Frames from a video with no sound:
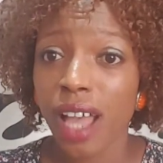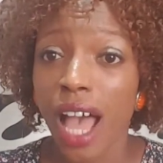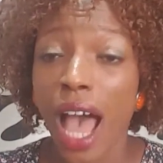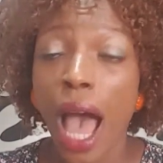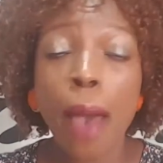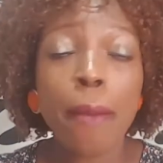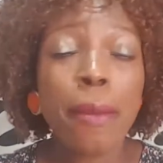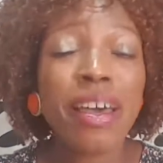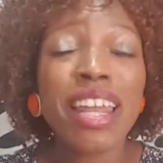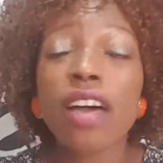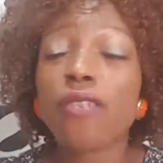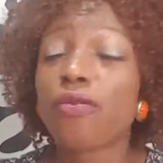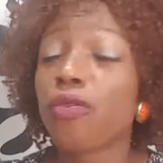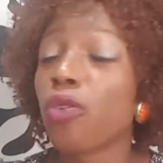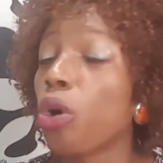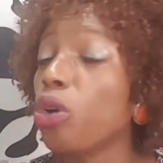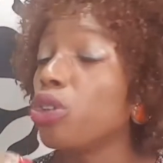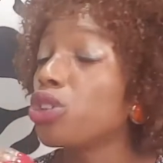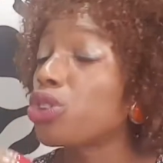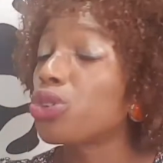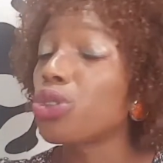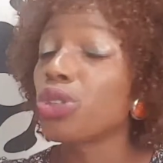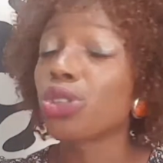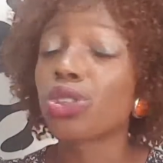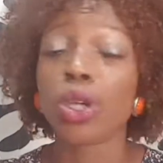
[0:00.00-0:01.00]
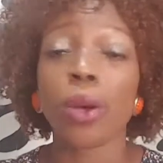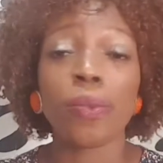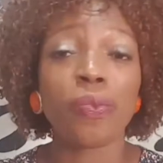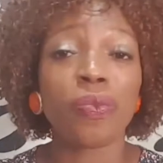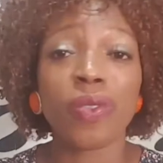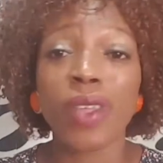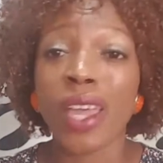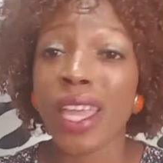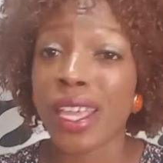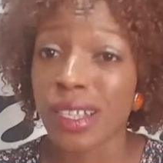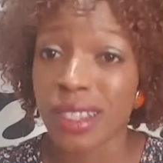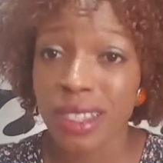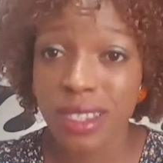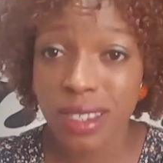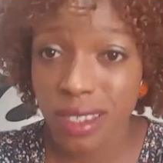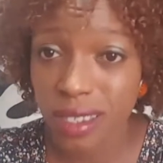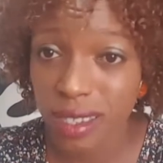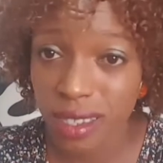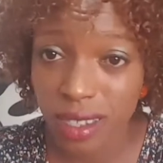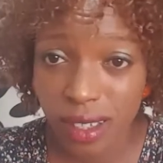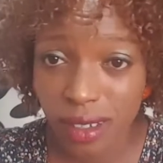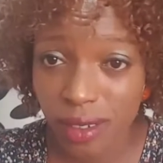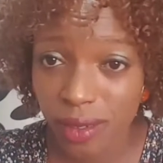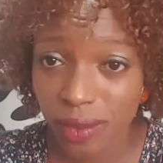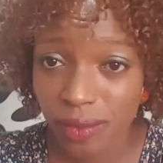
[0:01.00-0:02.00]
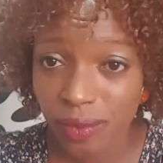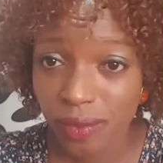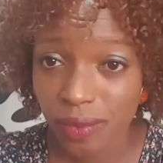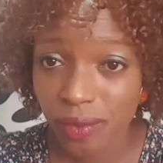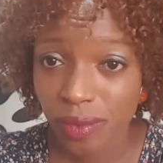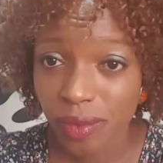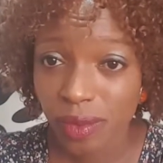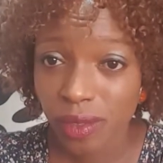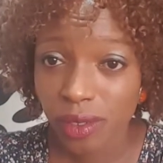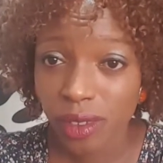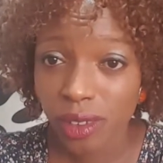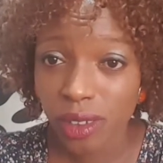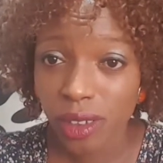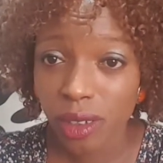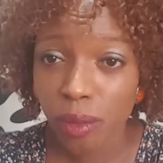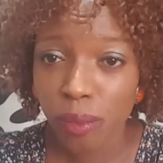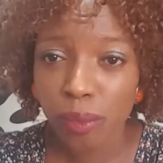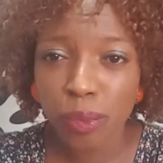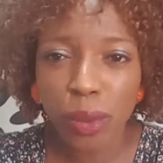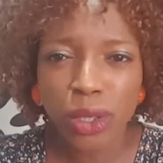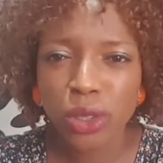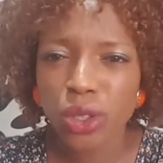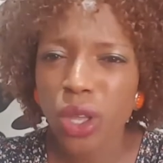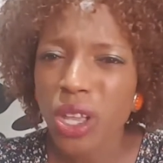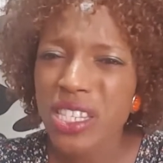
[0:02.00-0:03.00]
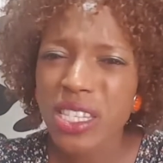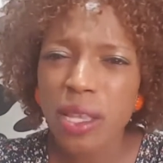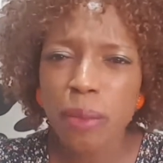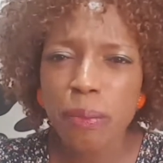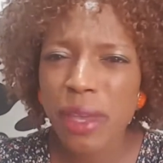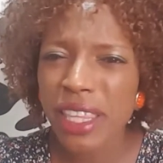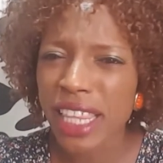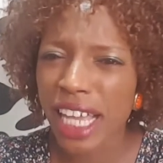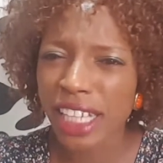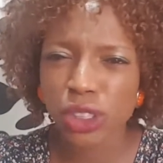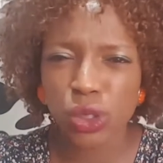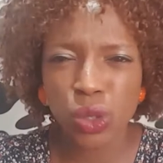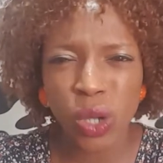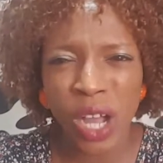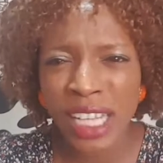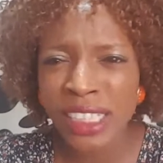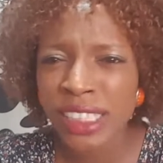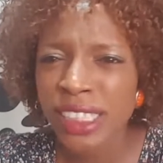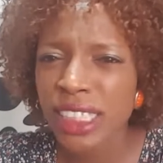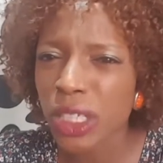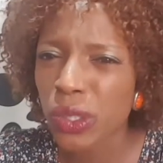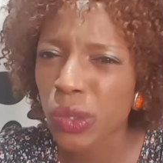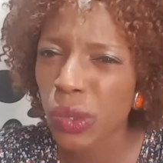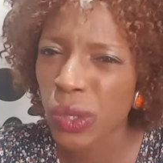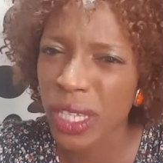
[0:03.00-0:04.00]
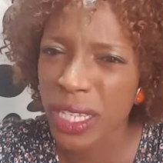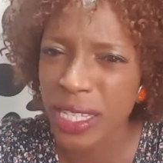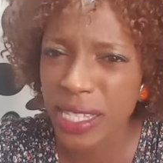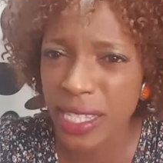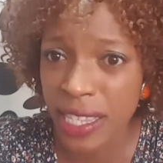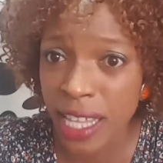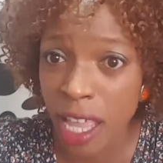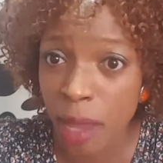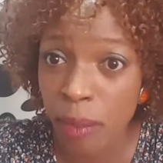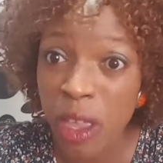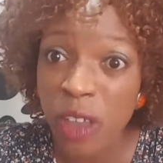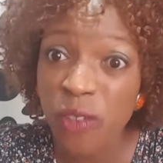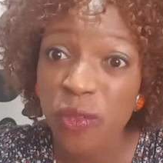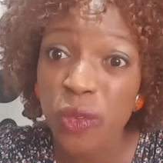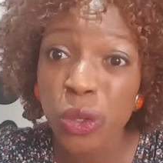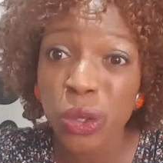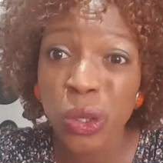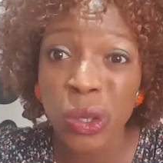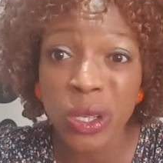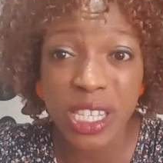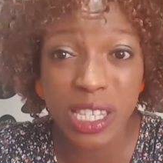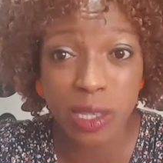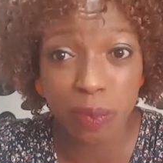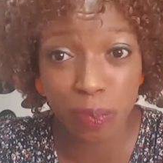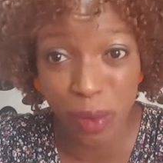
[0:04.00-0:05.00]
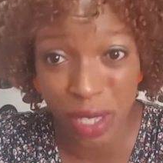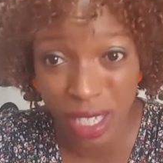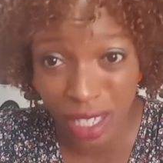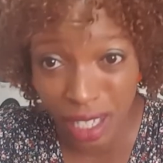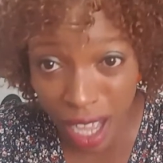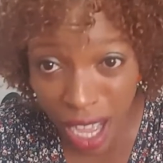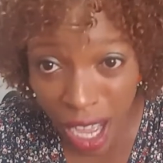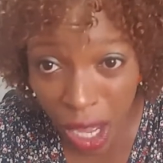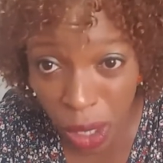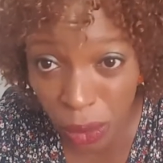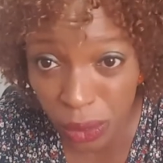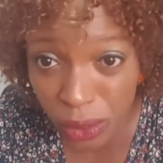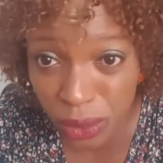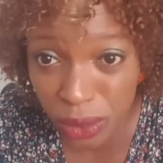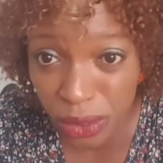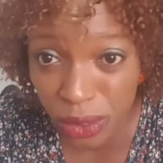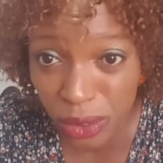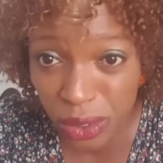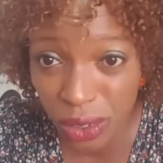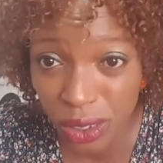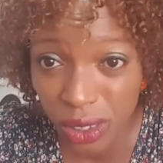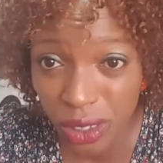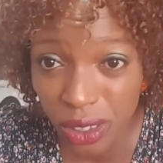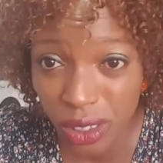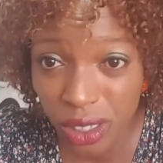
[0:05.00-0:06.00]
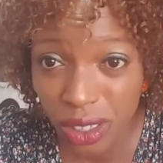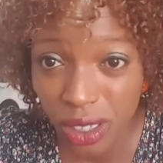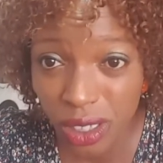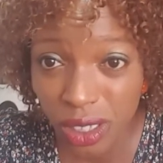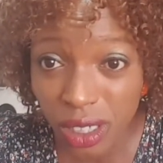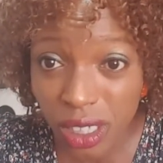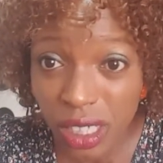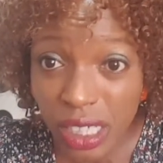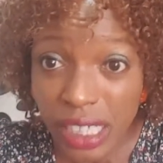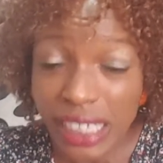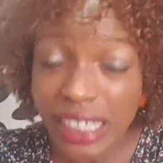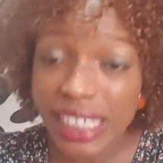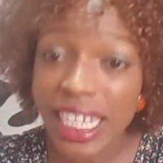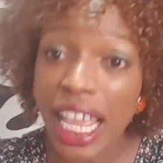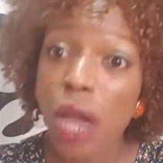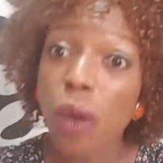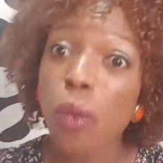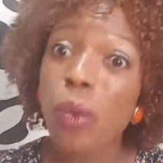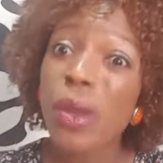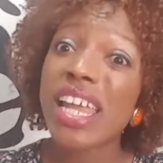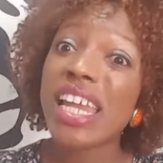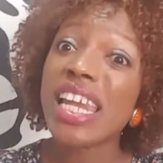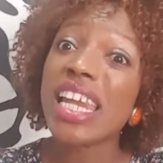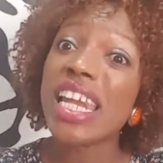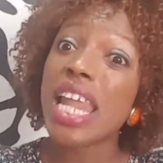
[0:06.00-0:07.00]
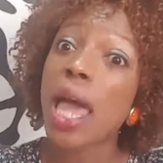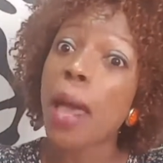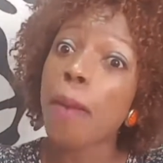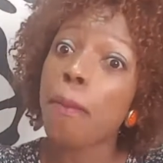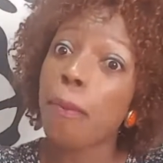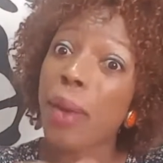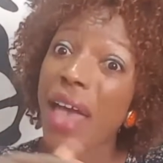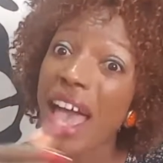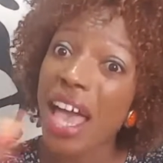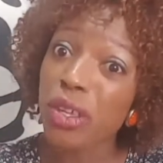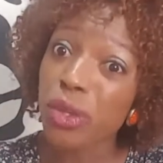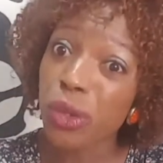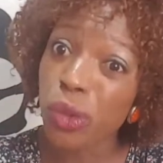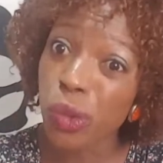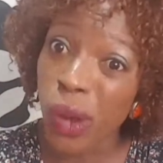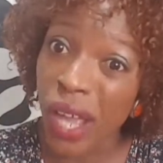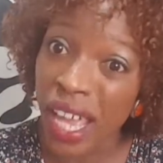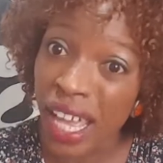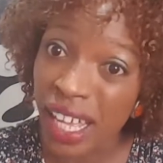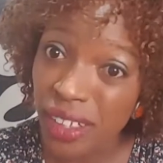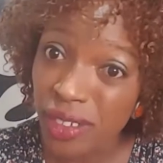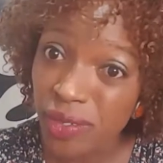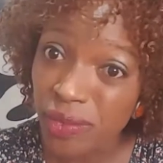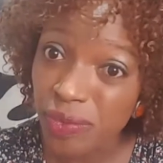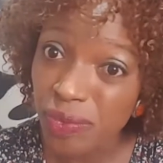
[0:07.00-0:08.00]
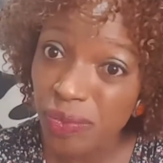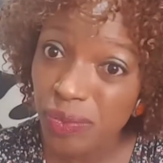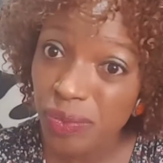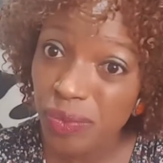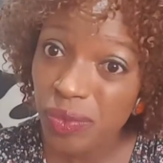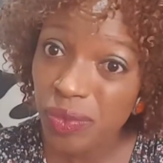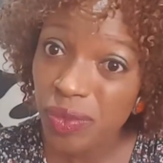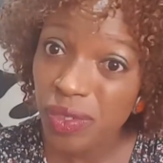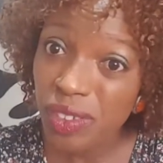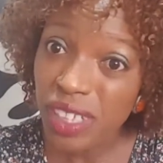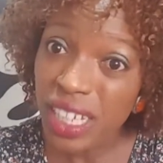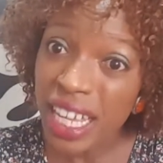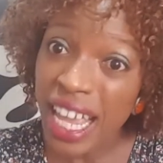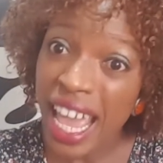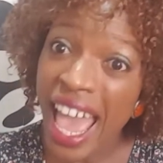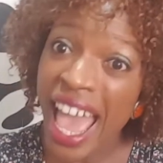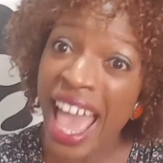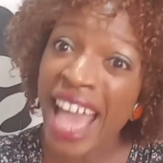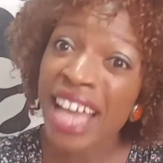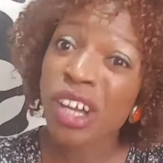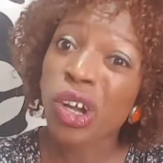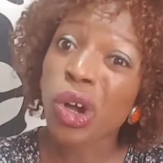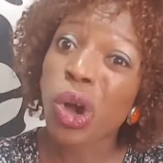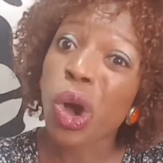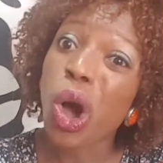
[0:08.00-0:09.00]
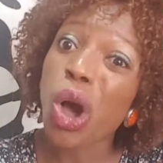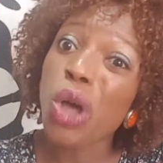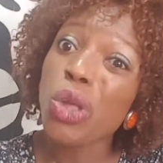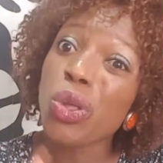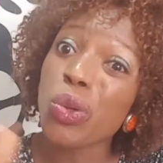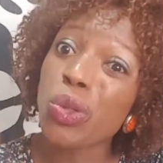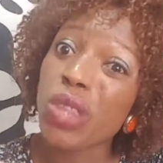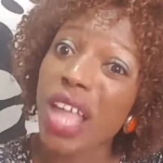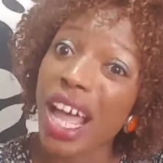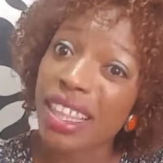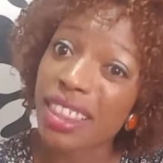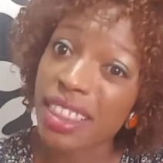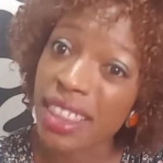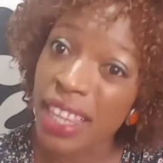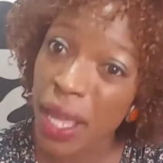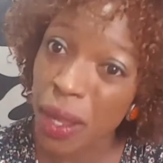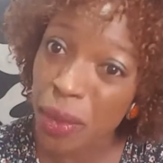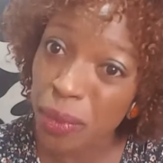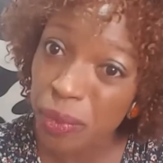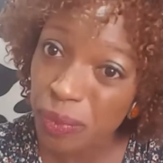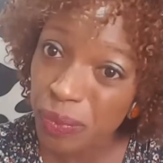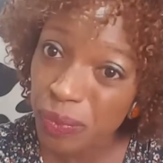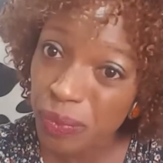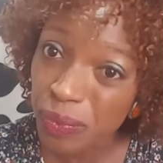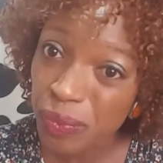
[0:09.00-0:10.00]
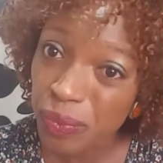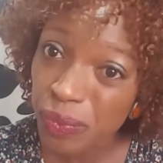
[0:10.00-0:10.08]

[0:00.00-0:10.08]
I might have gone through some things, but doesn't mean I should answer to this name. If you don't speak out, they will label you and call you that name.